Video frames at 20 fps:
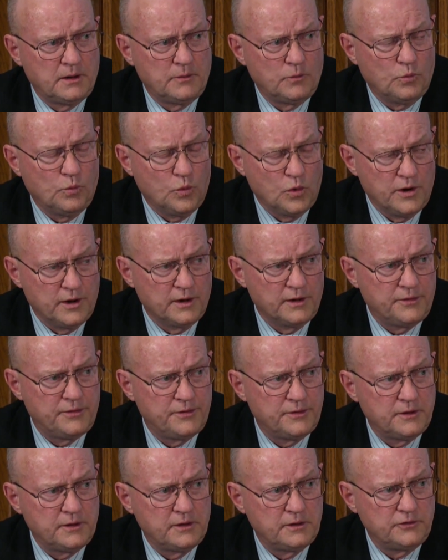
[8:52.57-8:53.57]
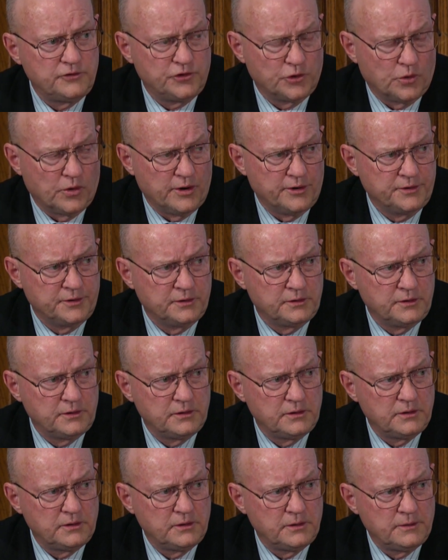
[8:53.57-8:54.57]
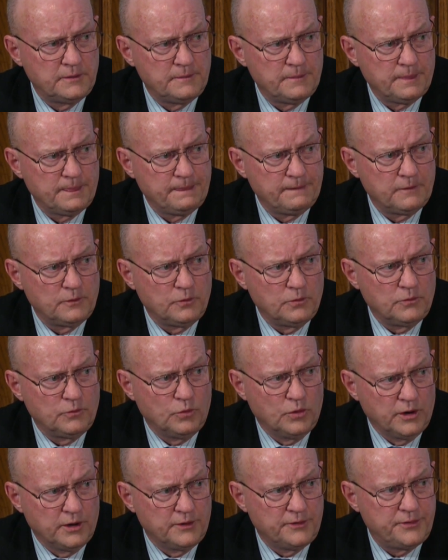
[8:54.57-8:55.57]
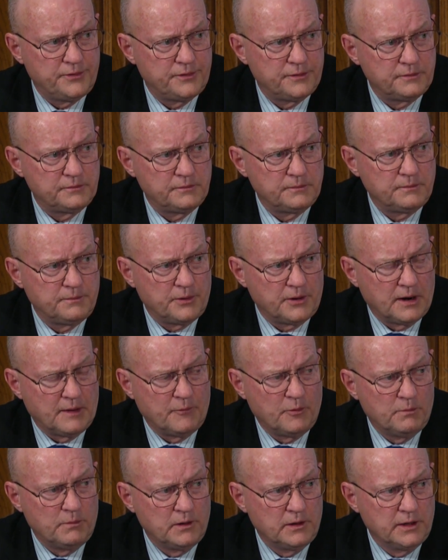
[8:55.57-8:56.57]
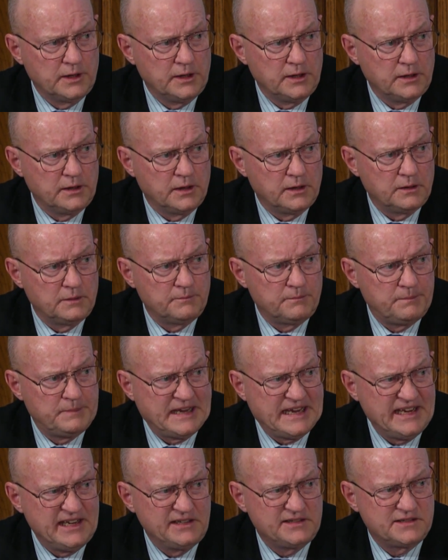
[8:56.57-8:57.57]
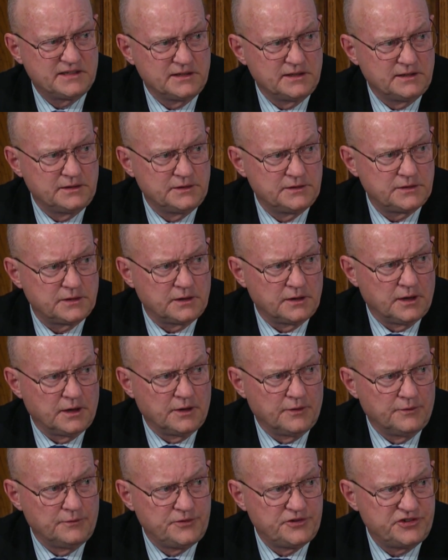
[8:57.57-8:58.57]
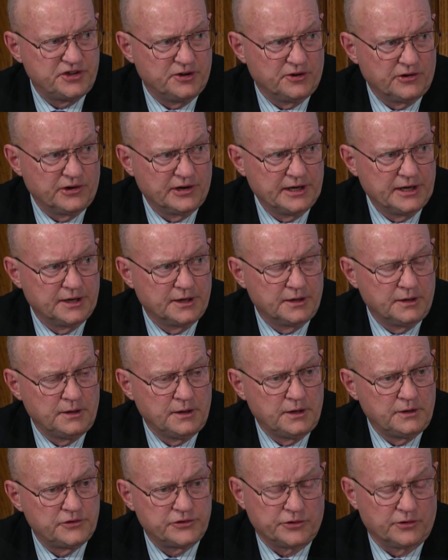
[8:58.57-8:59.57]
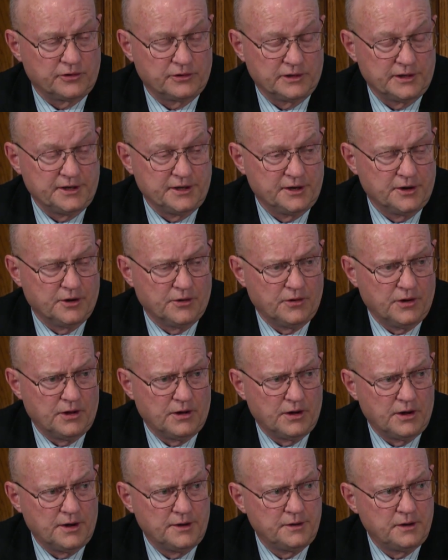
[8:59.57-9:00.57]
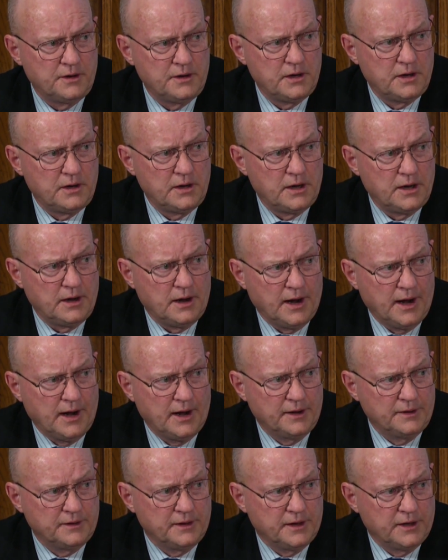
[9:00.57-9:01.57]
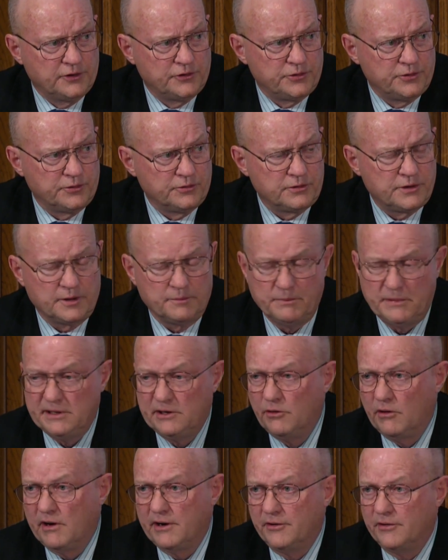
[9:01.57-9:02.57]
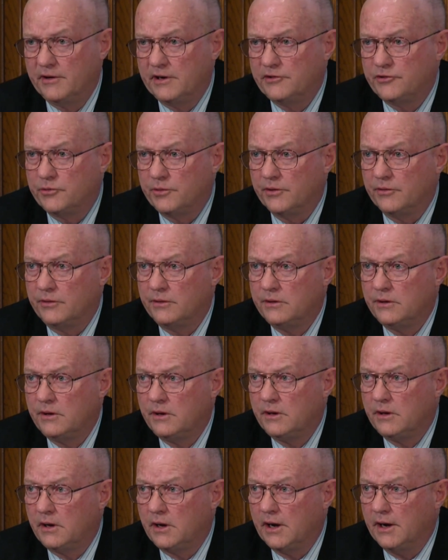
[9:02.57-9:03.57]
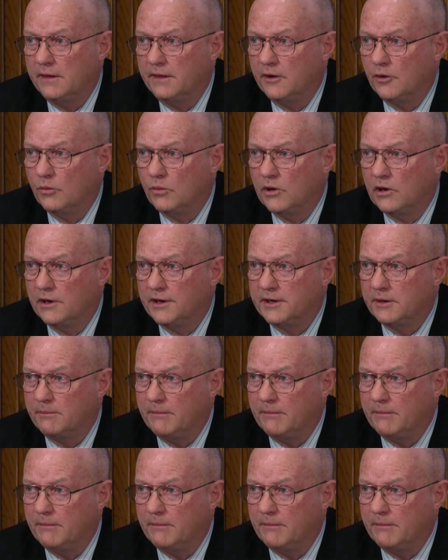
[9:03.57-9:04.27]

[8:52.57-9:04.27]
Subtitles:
with Jordan, with probably pieces of Syria, certainly the Golan, and Israel can be greater Israel. And they're willing to